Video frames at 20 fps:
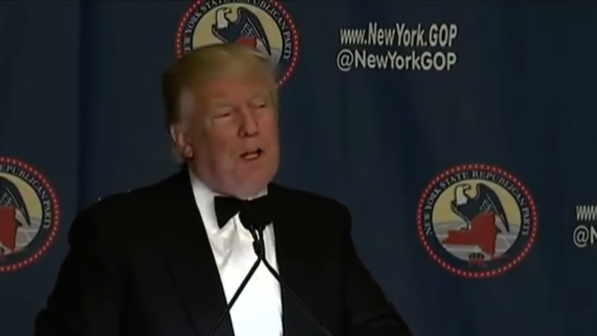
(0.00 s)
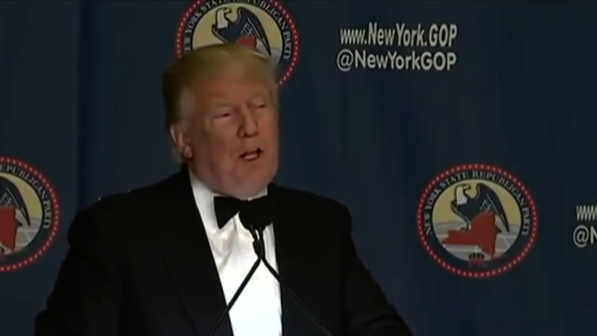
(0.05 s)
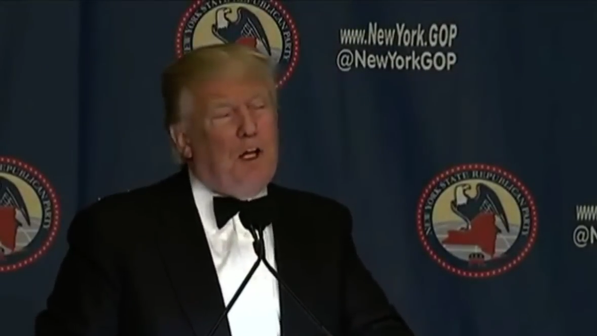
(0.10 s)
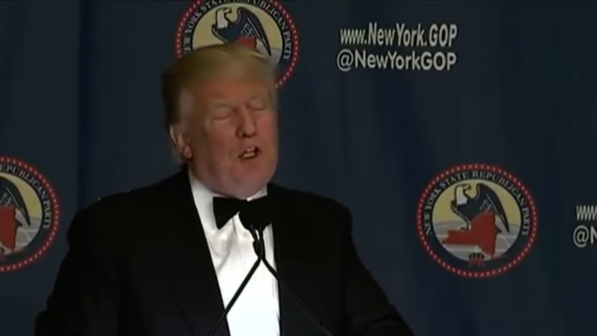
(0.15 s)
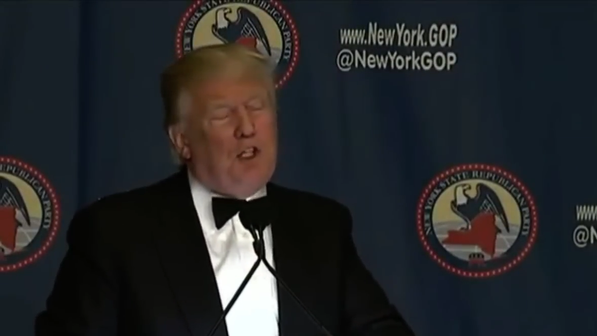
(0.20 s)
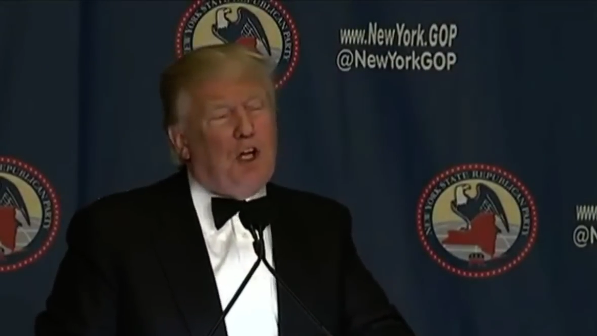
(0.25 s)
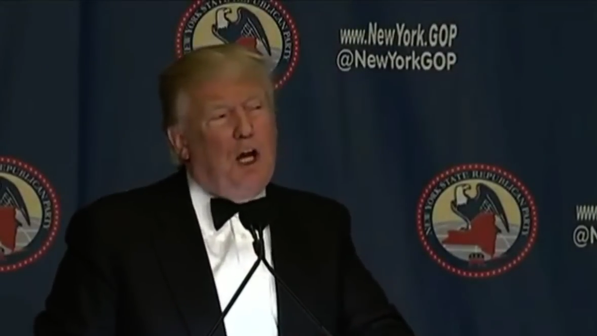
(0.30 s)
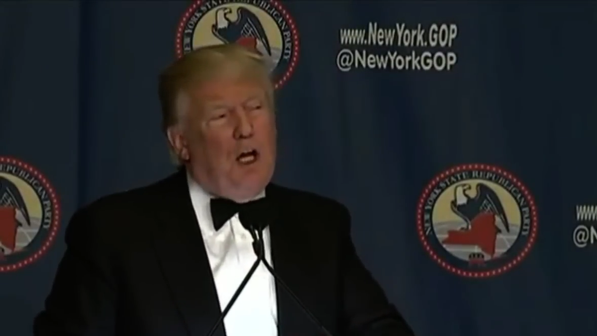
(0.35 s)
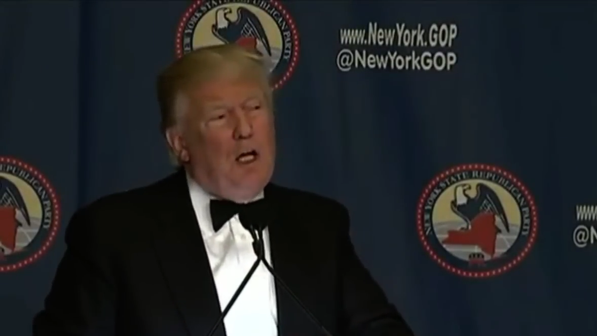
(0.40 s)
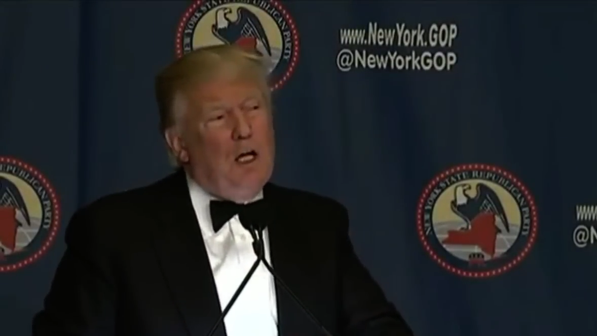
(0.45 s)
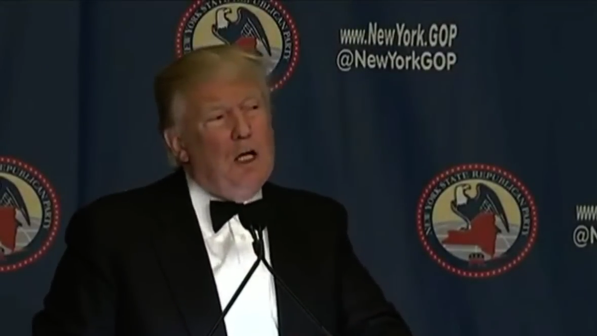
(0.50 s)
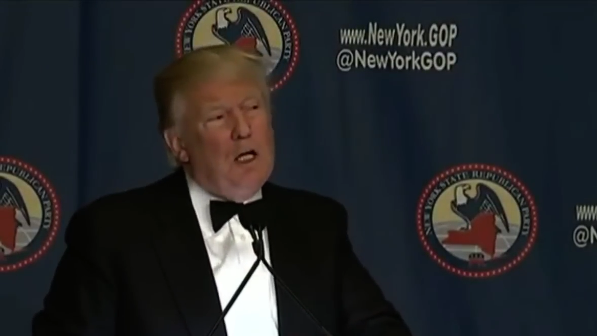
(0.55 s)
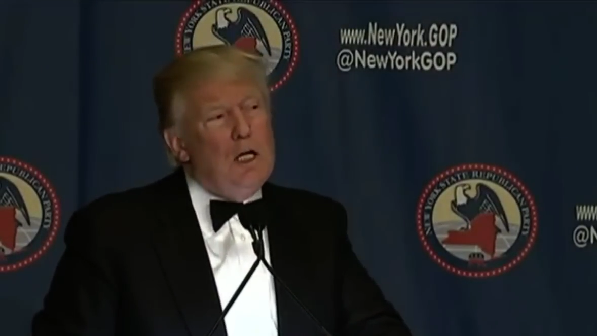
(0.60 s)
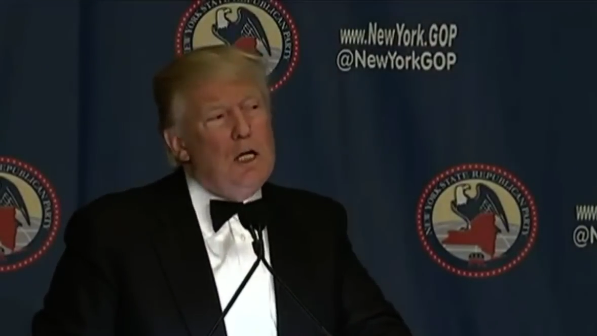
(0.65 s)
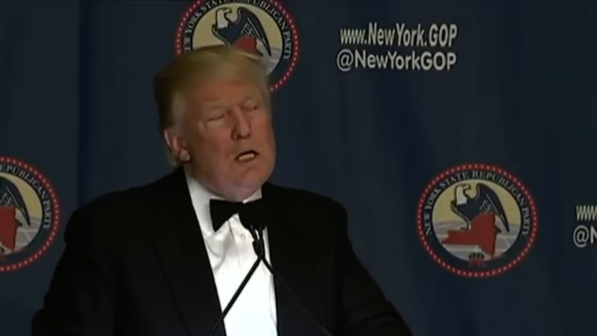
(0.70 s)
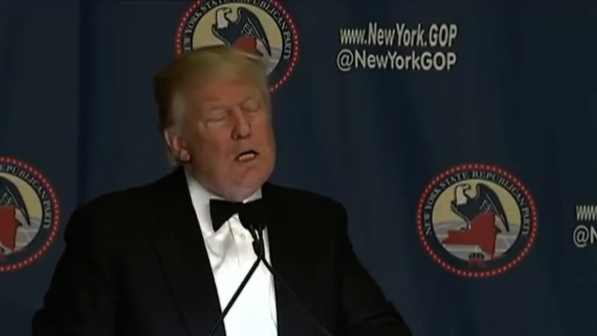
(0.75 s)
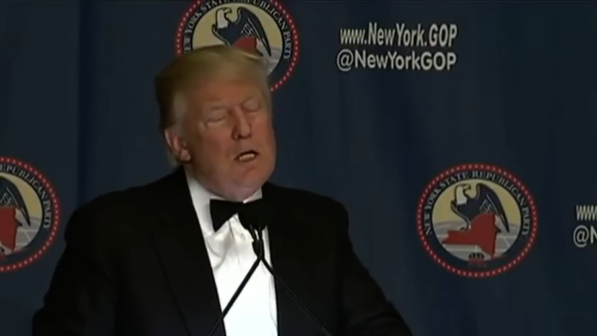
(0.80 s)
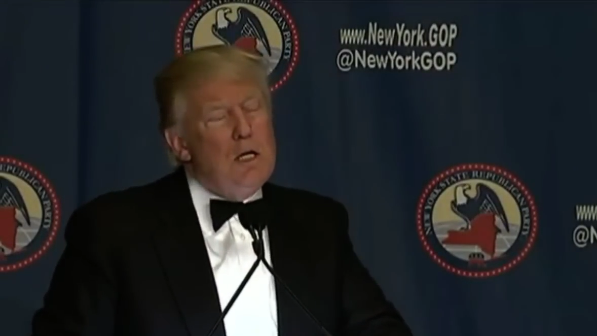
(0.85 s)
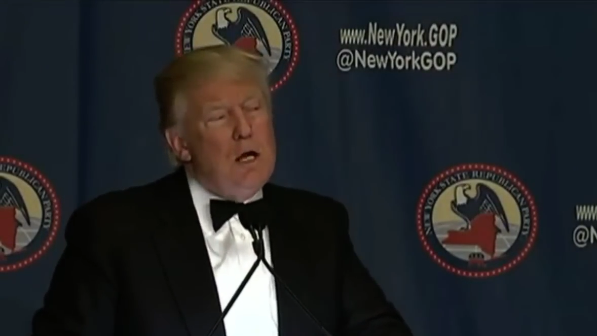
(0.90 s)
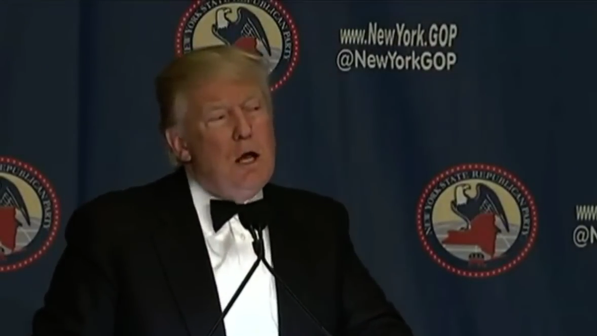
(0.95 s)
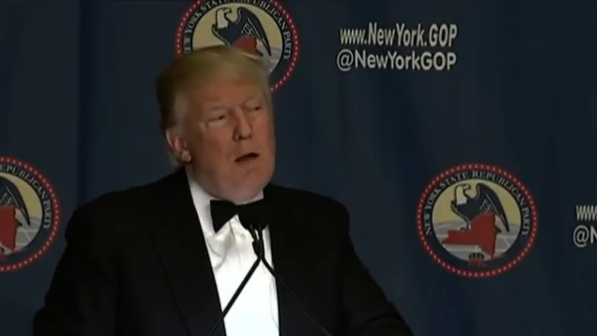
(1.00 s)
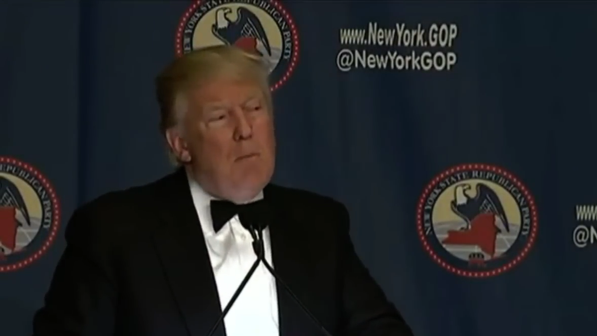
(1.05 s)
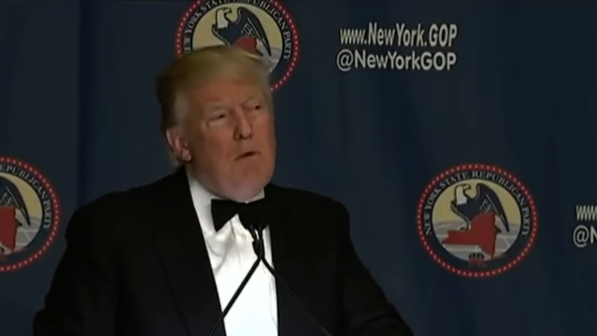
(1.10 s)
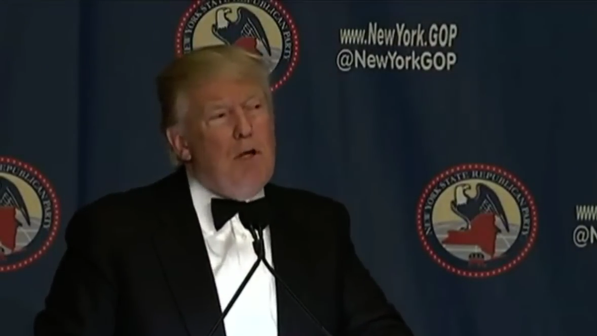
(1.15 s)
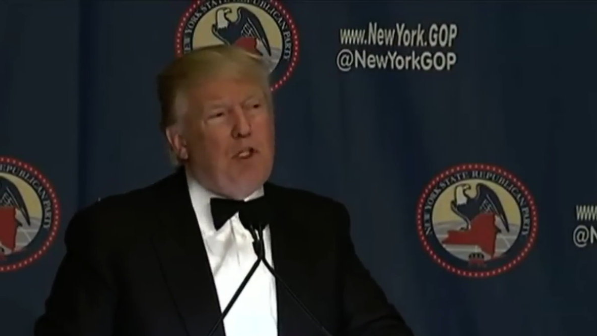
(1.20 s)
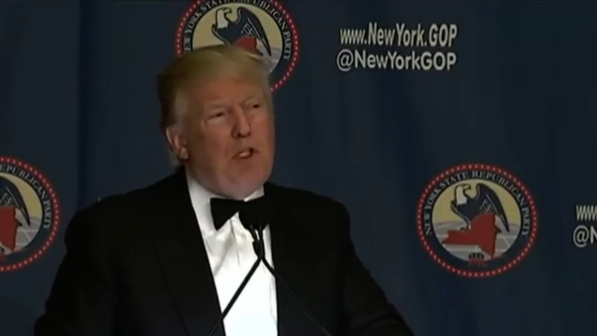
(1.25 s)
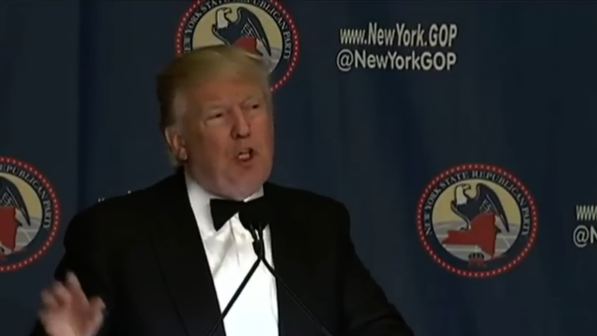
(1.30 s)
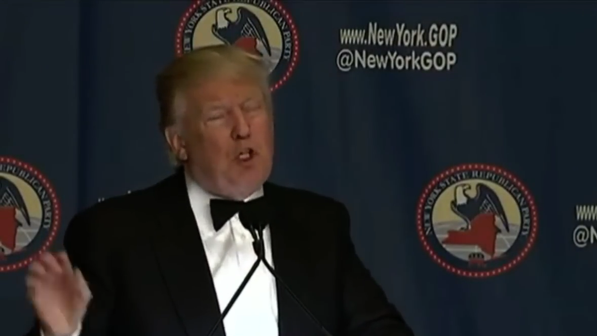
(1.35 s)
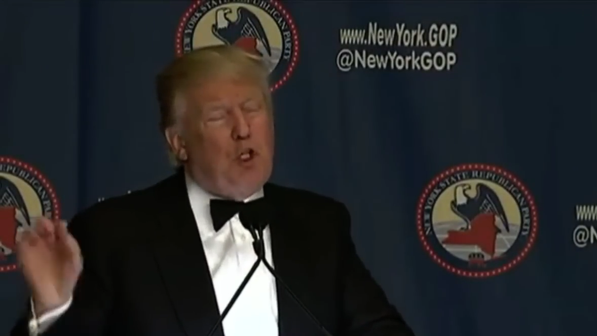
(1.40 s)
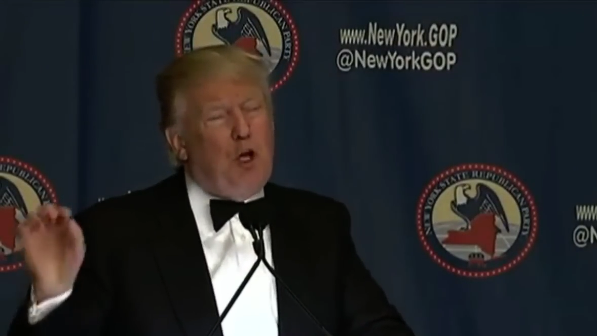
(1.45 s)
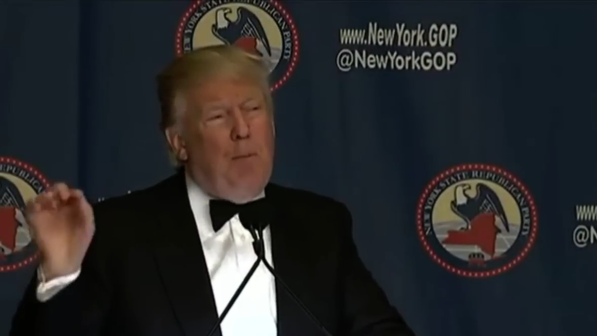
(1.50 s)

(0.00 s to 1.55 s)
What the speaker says: they said, Mr.